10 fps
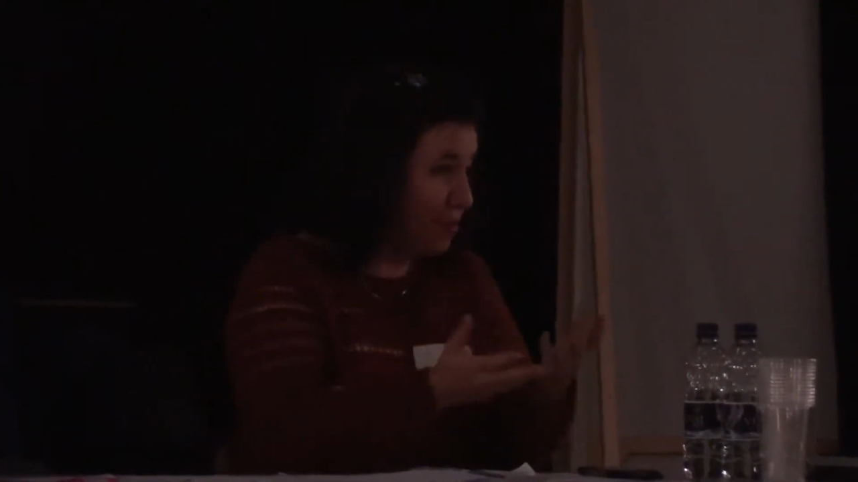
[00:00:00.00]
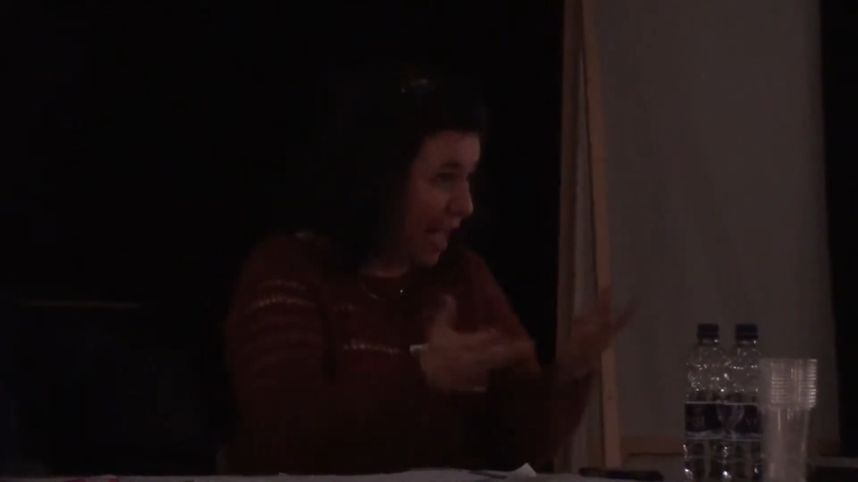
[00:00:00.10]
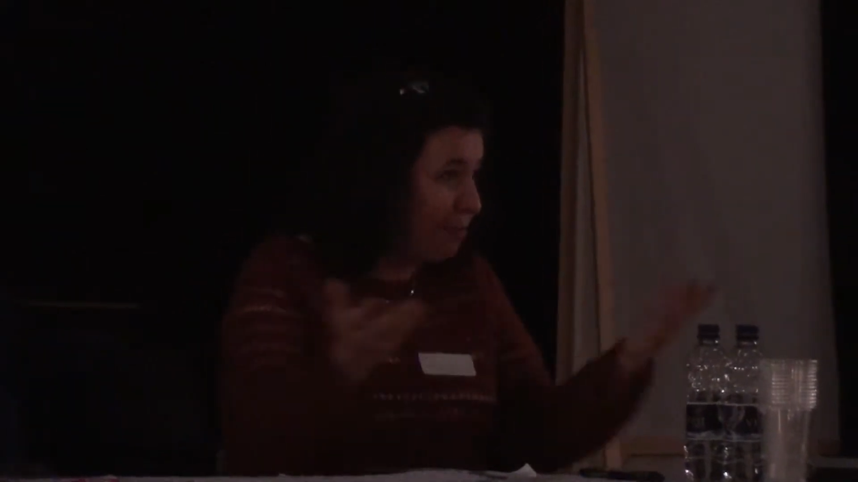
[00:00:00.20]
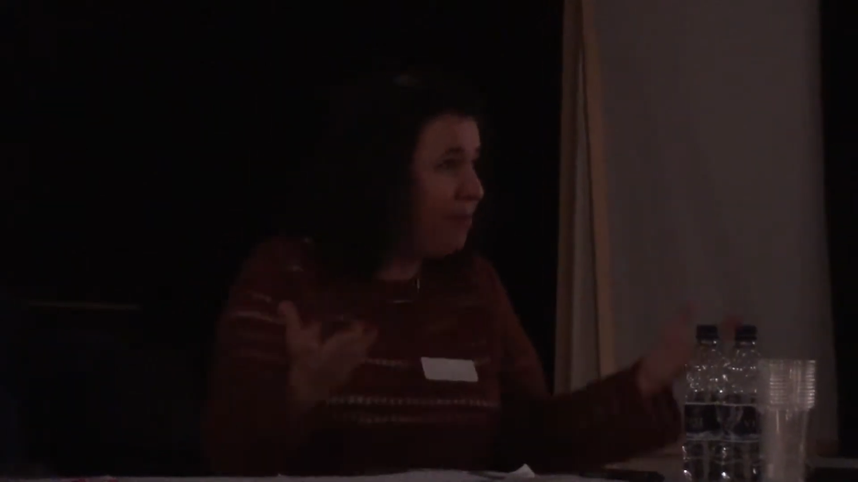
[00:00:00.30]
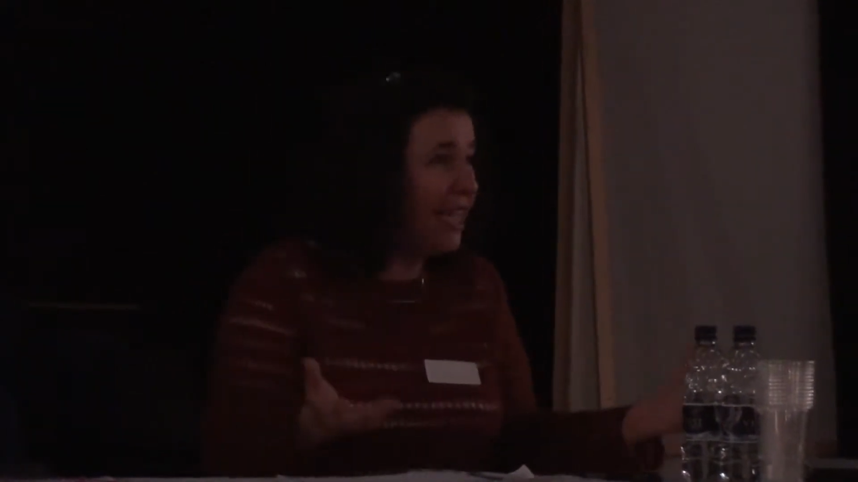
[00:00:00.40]
was
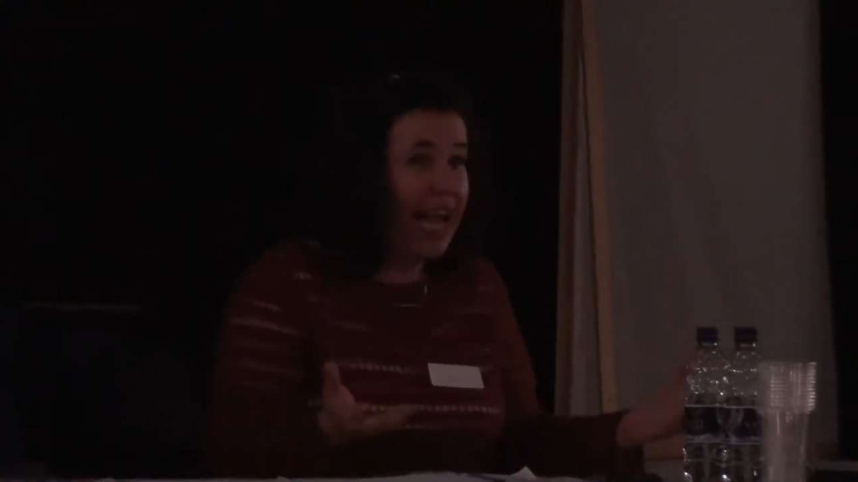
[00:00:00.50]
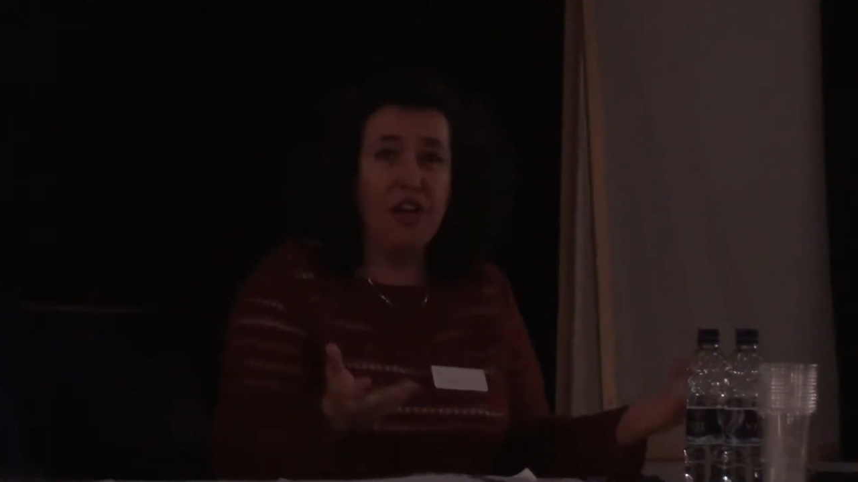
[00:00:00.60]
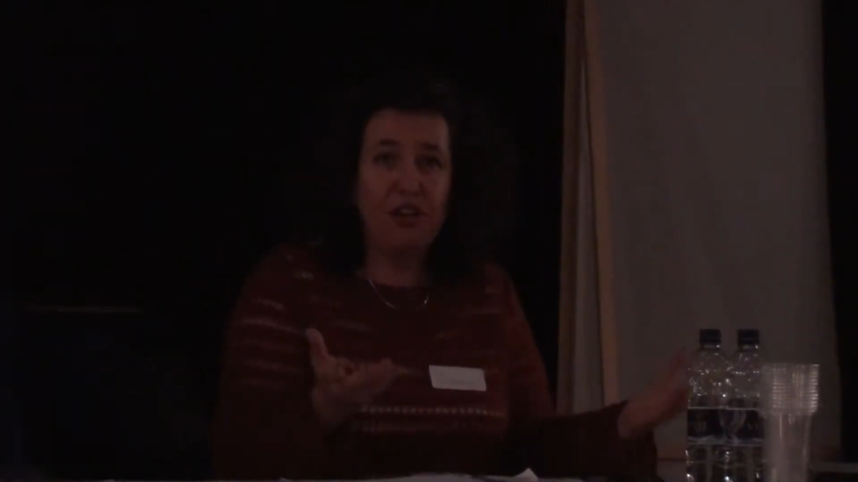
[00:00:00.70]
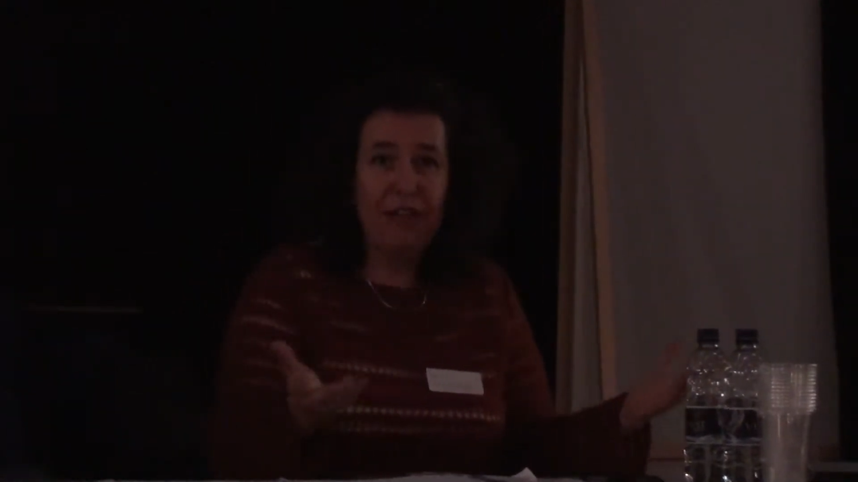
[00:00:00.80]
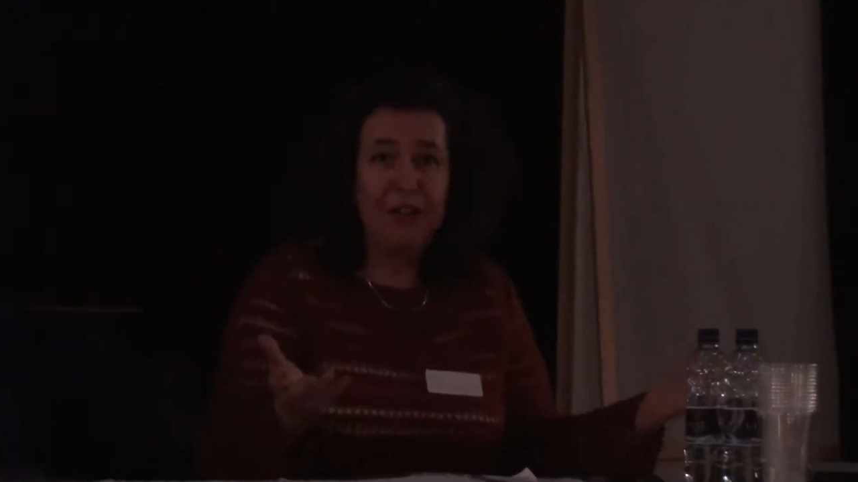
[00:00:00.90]
happening
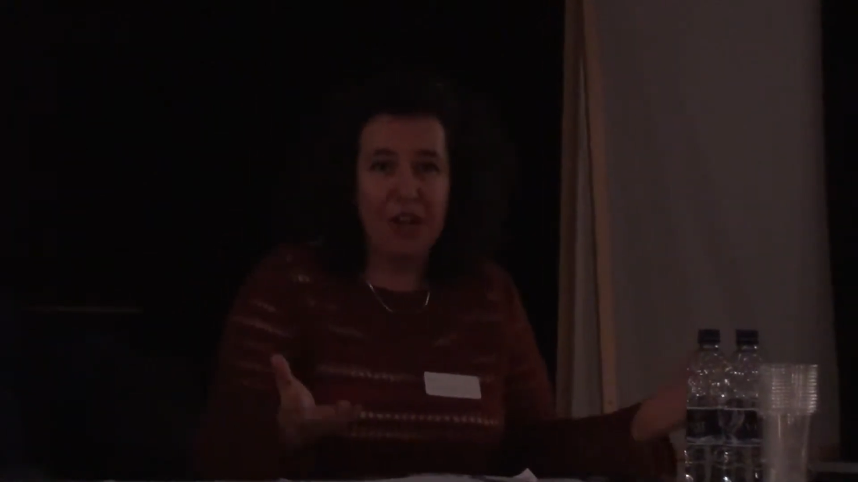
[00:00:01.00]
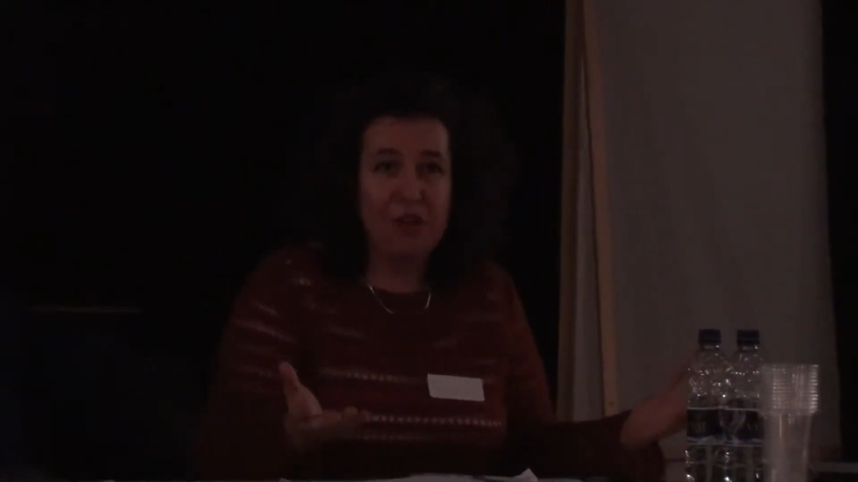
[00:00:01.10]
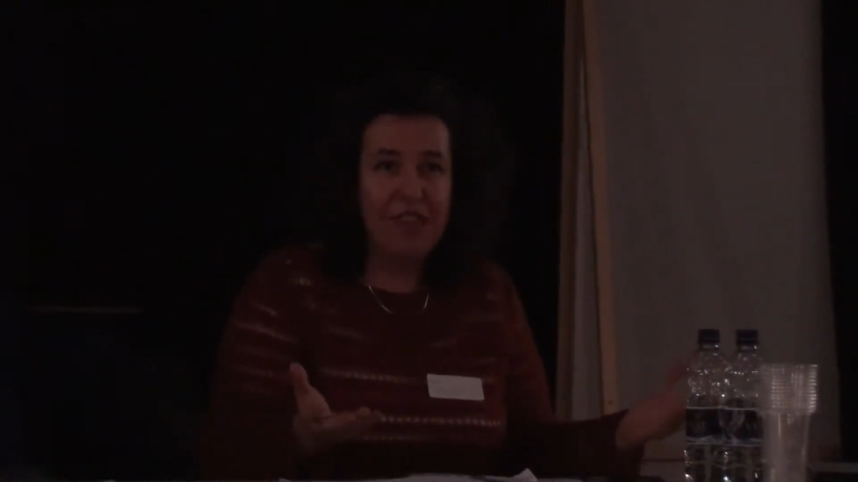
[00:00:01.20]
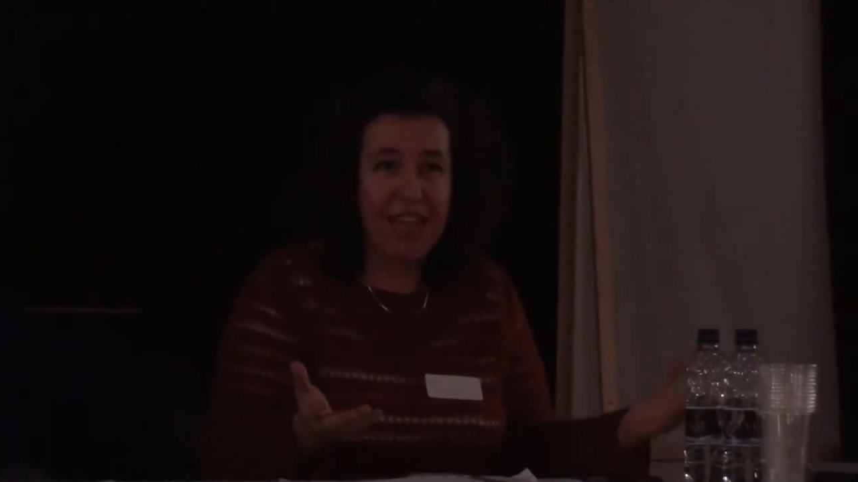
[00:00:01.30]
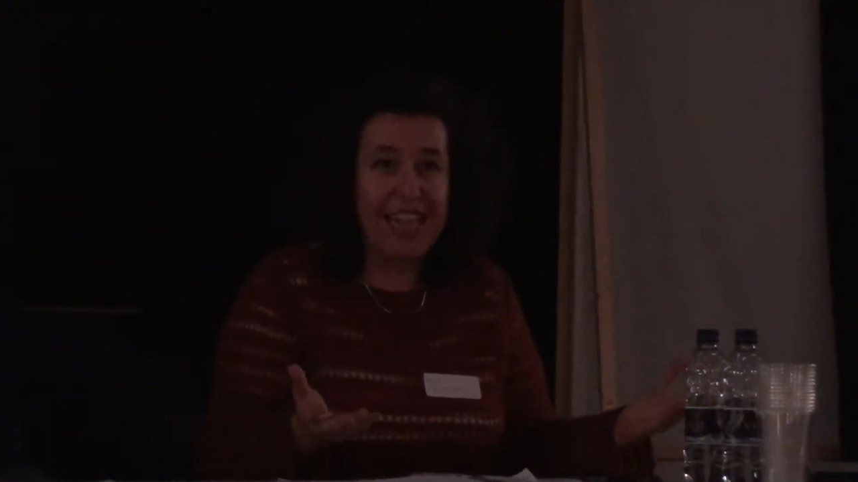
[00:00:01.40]
under our
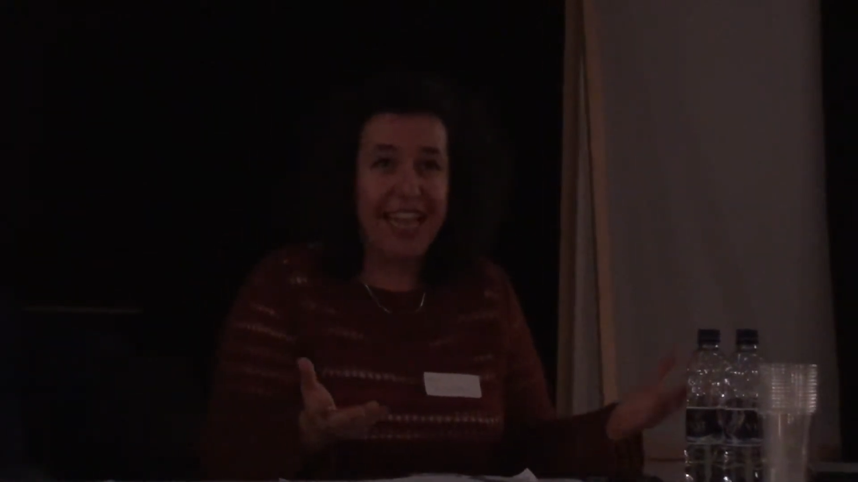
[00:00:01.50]
noses